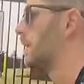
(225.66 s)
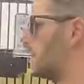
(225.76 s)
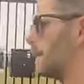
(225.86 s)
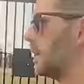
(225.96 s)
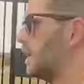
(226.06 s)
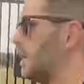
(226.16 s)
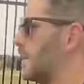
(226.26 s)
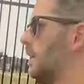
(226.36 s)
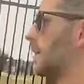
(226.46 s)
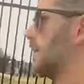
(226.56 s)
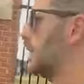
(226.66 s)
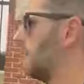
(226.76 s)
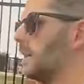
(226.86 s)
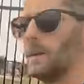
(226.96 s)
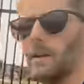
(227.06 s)
I just think it's so much
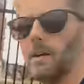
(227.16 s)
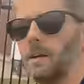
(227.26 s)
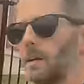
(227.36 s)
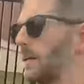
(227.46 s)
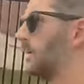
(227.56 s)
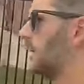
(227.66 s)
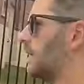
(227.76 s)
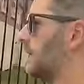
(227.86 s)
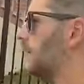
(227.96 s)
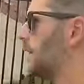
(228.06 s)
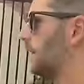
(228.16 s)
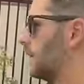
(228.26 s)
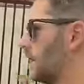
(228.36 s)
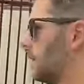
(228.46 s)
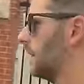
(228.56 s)
easier to dress
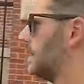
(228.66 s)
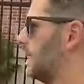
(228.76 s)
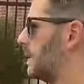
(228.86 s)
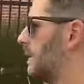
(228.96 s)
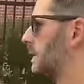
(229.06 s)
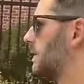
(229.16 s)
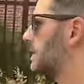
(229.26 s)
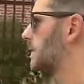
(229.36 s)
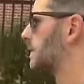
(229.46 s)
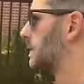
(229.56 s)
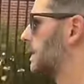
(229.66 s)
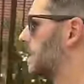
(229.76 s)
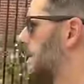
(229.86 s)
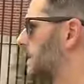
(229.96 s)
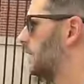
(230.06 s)
normally and slow
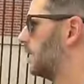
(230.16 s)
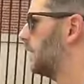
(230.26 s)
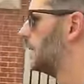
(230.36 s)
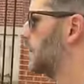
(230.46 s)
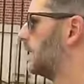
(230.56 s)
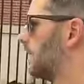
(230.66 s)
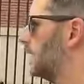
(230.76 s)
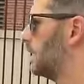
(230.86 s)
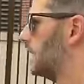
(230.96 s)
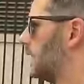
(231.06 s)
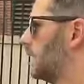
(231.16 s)
your ride down, go for a